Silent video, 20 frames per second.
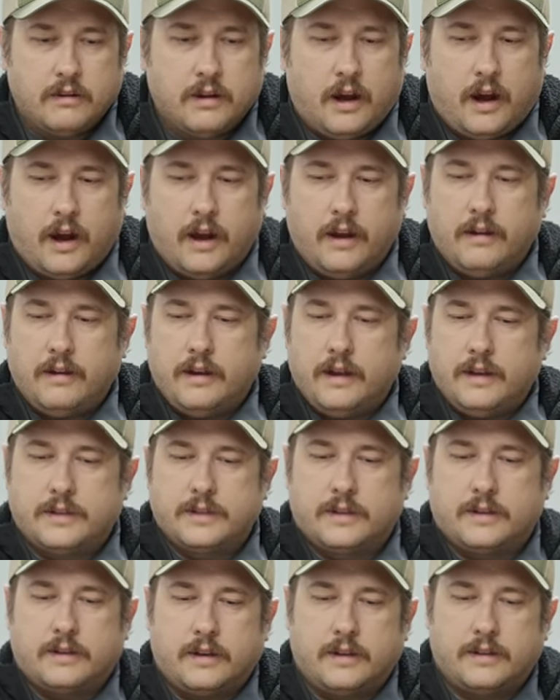
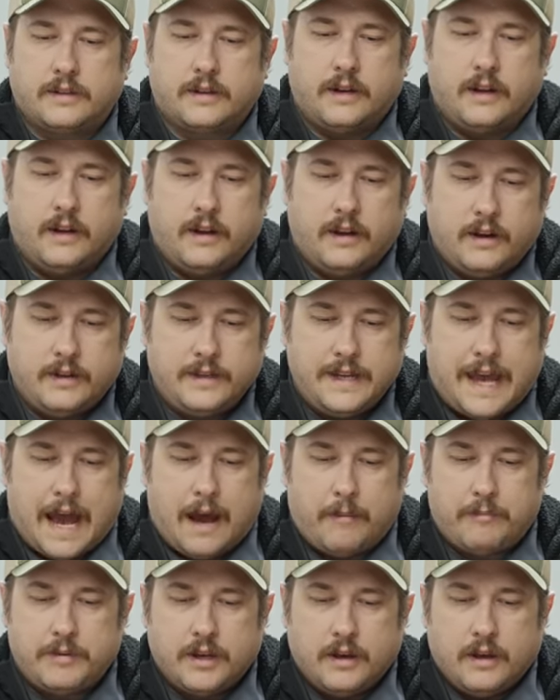It's gonna
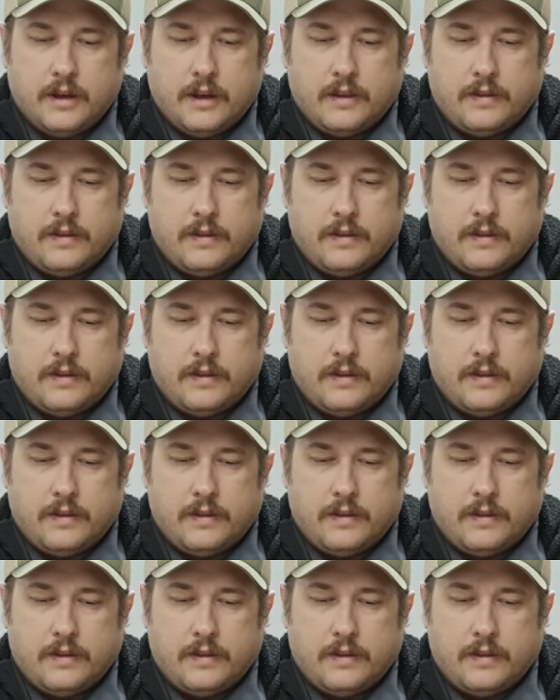adapt